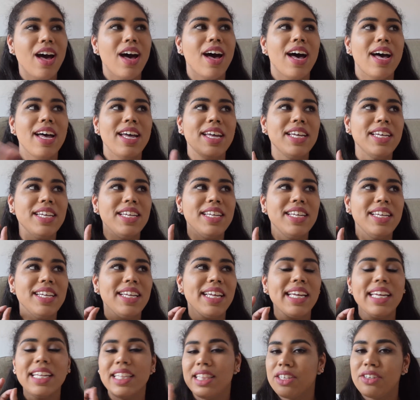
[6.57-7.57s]
I
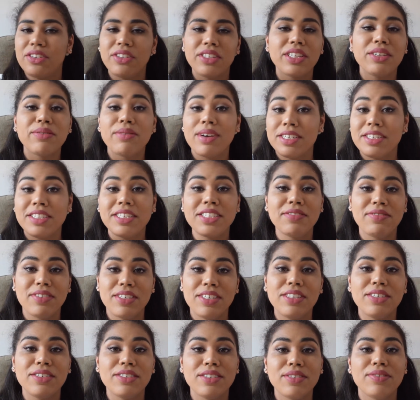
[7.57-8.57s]
can literally watch these
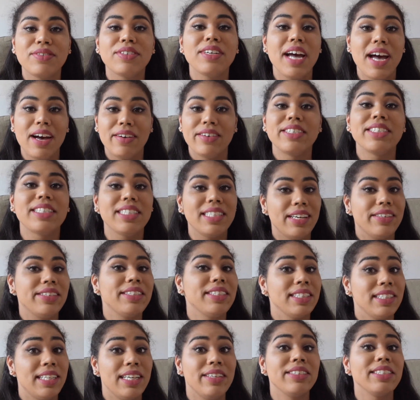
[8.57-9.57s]
videos for hours and
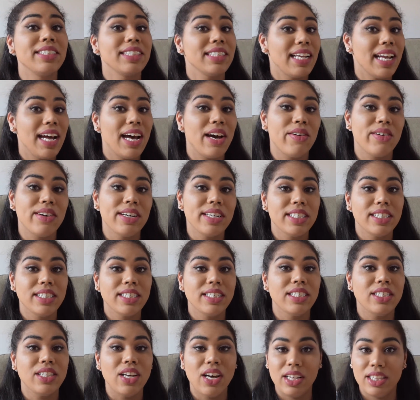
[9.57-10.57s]
hours and hours and
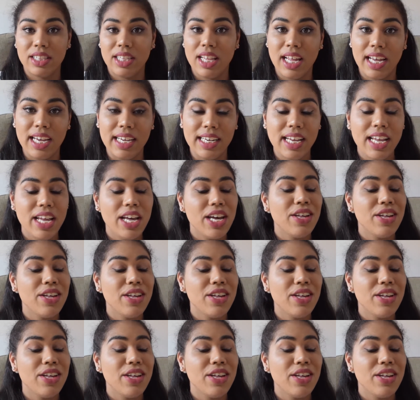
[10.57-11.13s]
hours online.